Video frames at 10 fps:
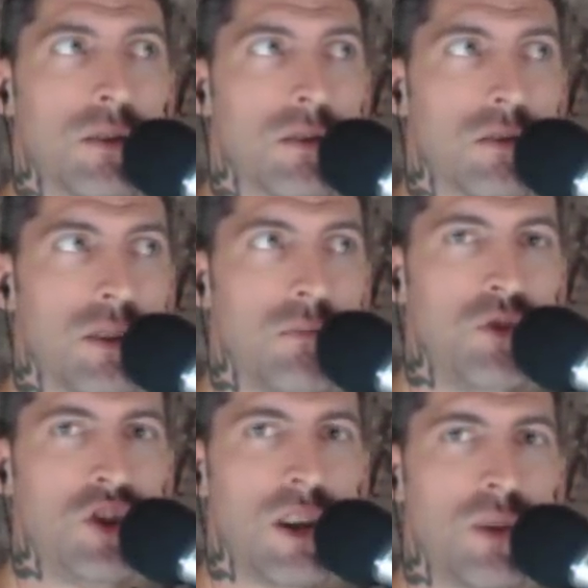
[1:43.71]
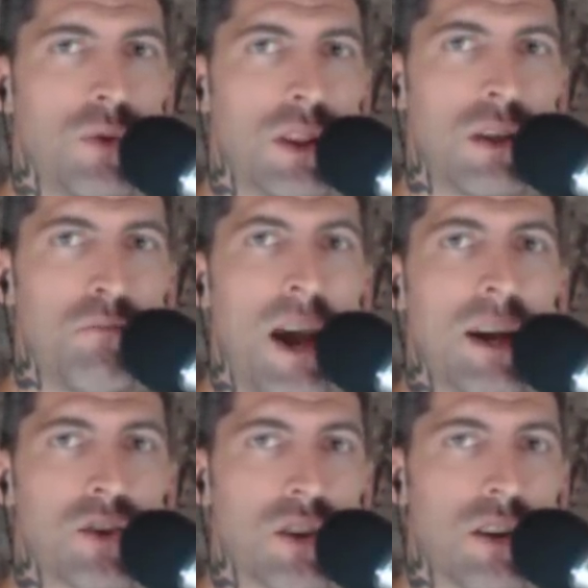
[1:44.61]
seemed genuinely
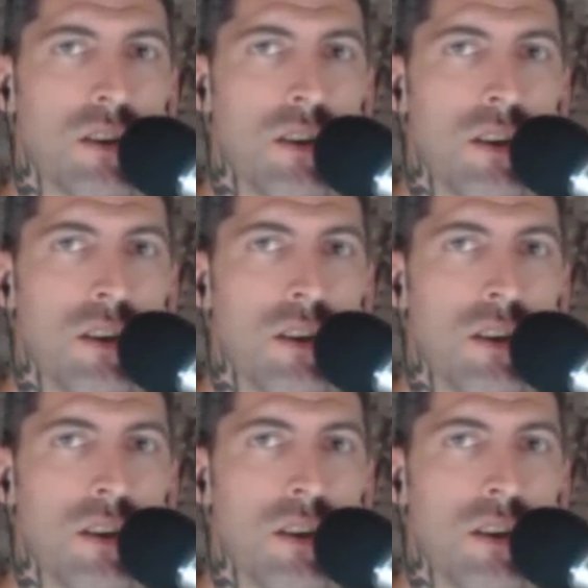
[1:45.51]
passionate